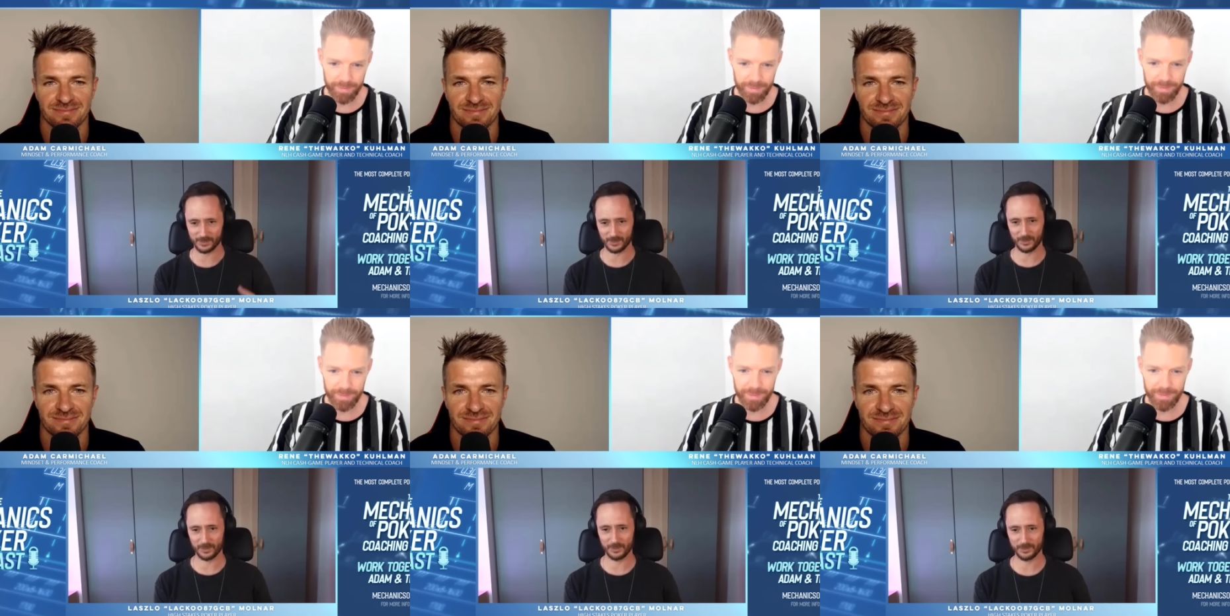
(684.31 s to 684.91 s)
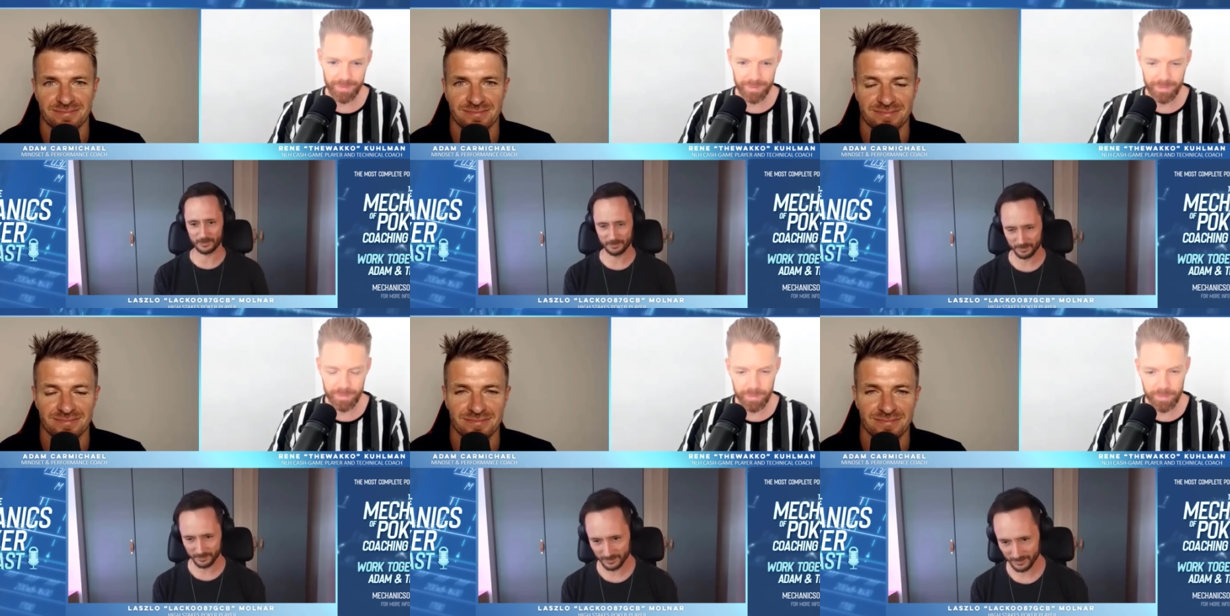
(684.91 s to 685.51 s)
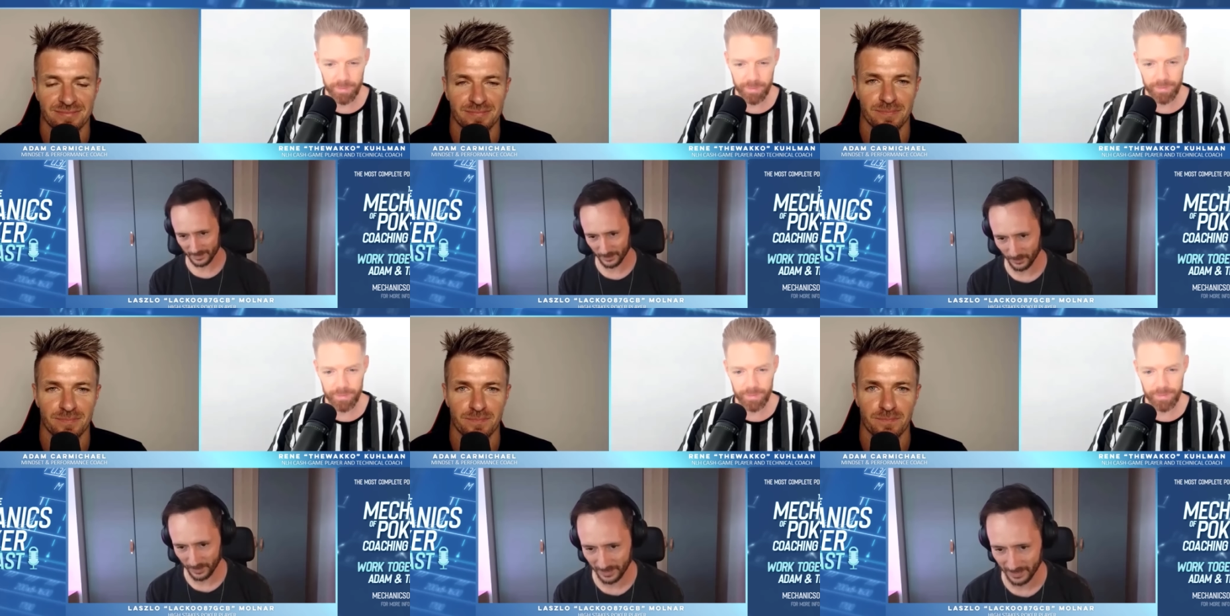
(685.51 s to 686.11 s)
Speaker 1: saw you
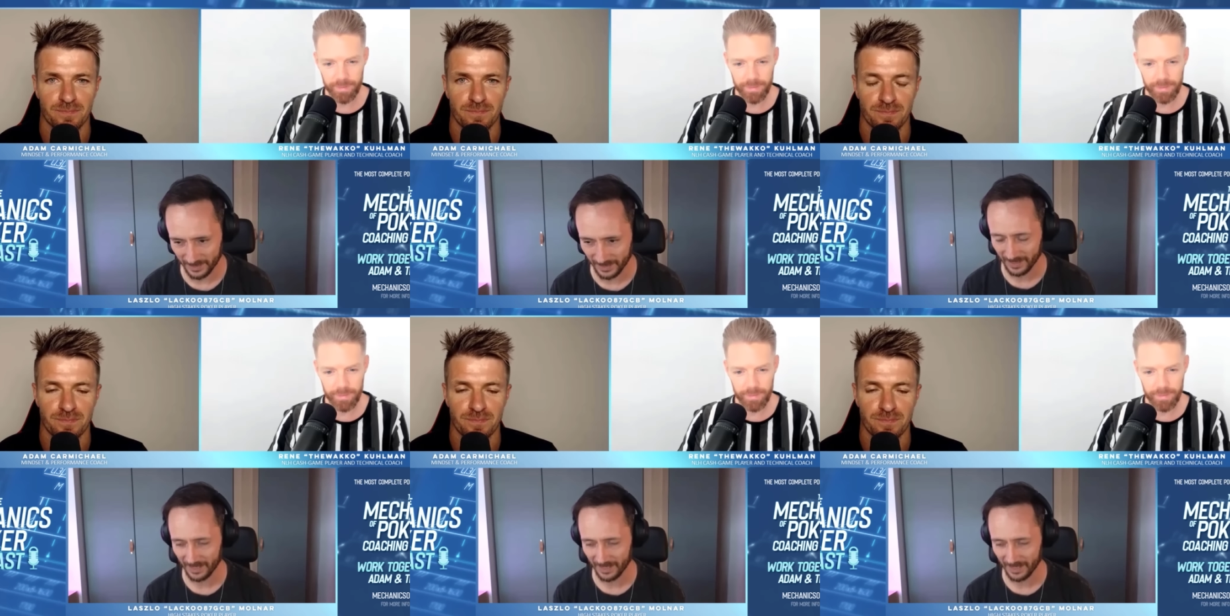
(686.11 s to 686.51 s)
talking